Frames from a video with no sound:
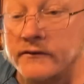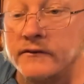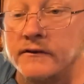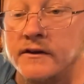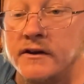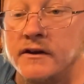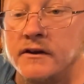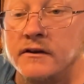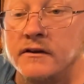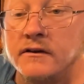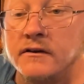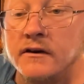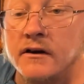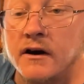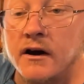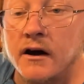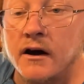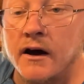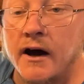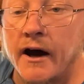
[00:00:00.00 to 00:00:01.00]
the
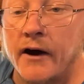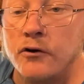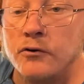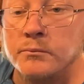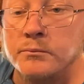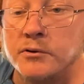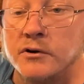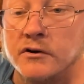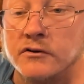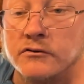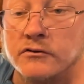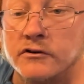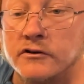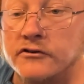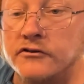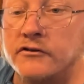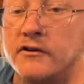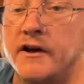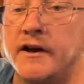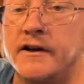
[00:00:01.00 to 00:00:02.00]
output
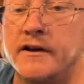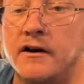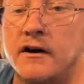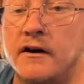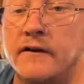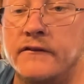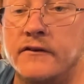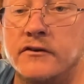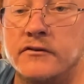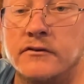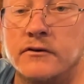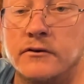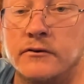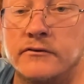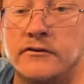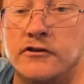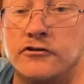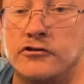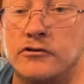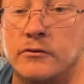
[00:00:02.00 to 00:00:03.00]
looks like on this little
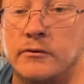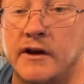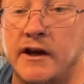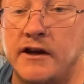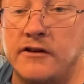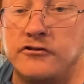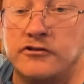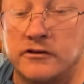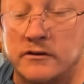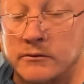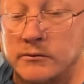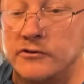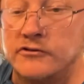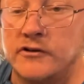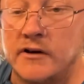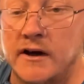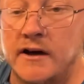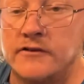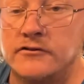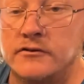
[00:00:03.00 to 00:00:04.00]
digital gauge here,
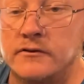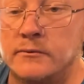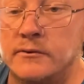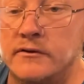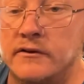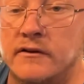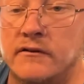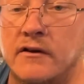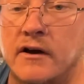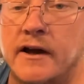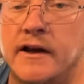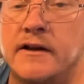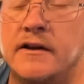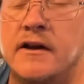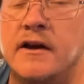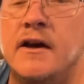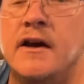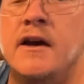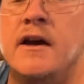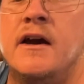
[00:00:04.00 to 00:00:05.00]
which I actually really like.